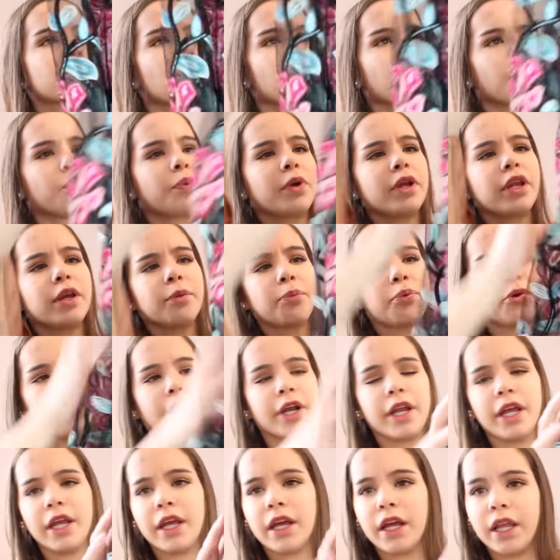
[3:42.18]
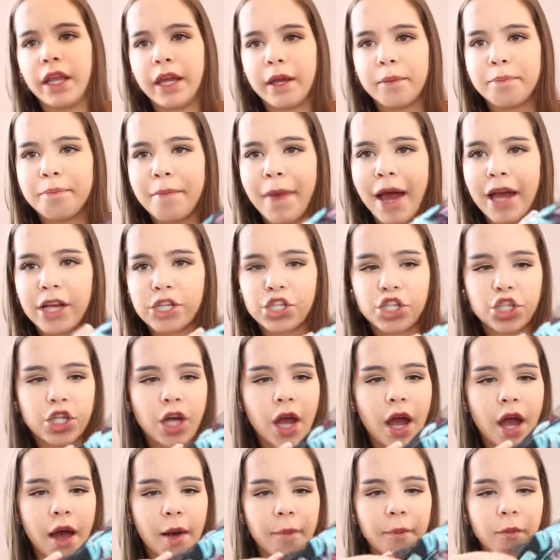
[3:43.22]
So really pretty like mesh
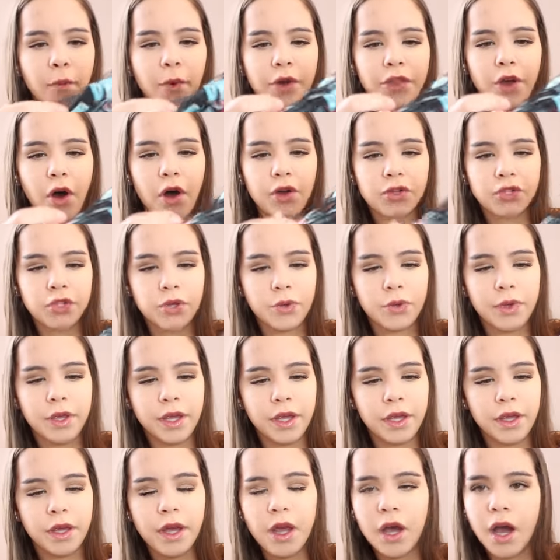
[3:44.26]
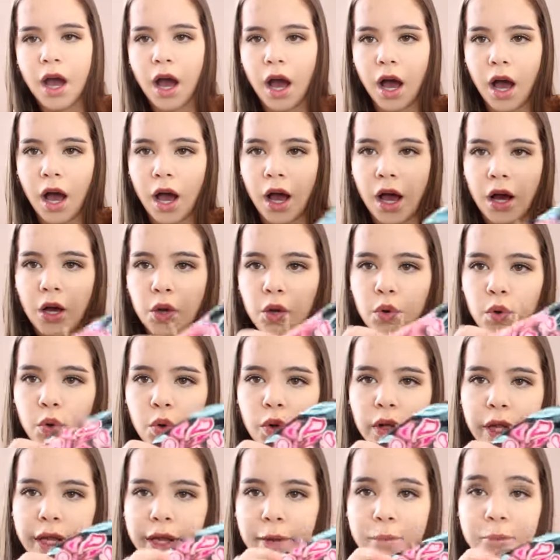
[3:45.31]
um, with also the uh,
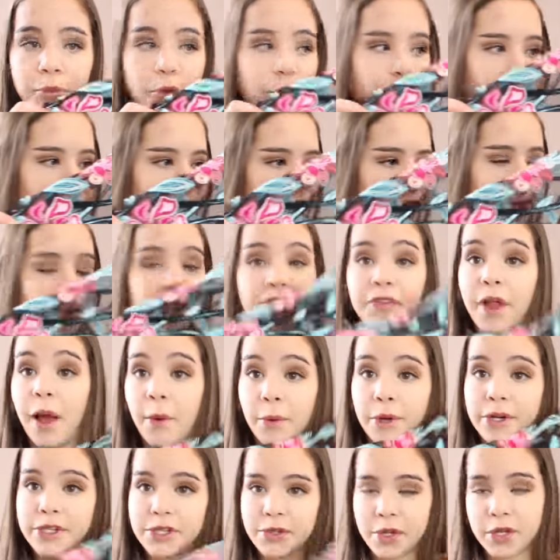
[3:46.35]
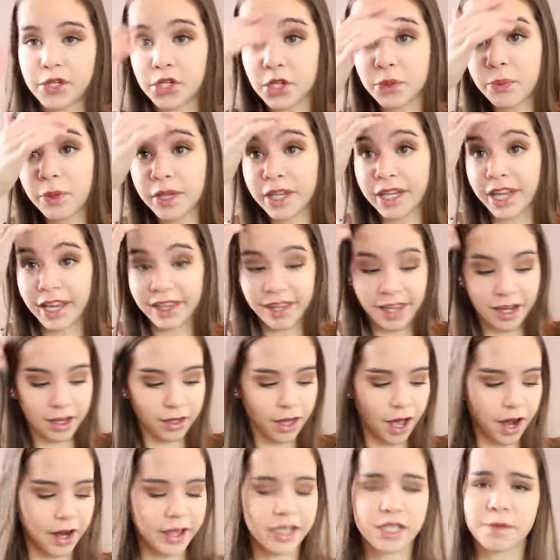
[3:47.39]
cool like embroidery with flowers. So I did really like that a
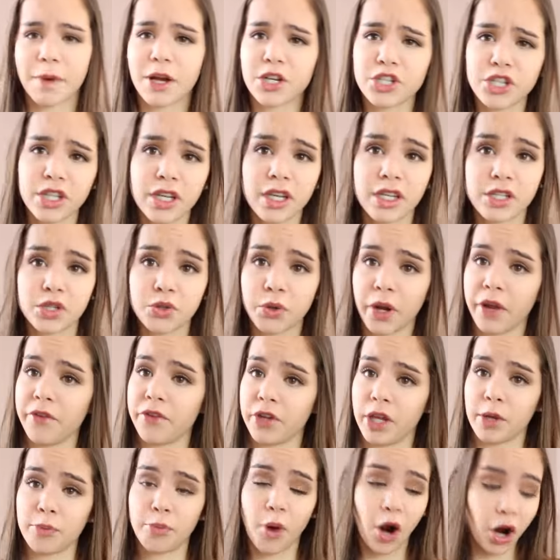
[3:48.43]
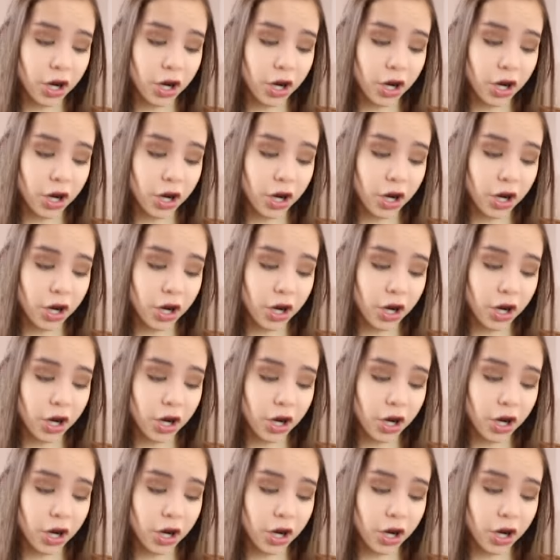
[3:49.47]
lot, especially it's great for like